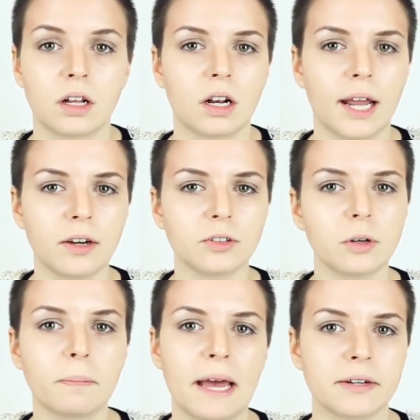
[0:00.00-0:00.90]
lay on
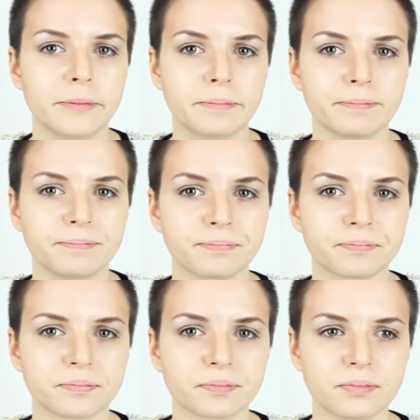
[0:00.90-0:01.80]
your bed
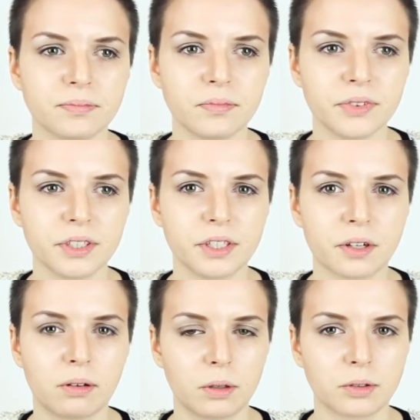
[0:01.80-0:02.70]

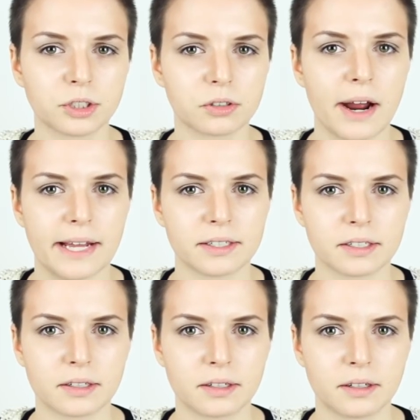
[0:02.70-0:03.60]
and close your eyes.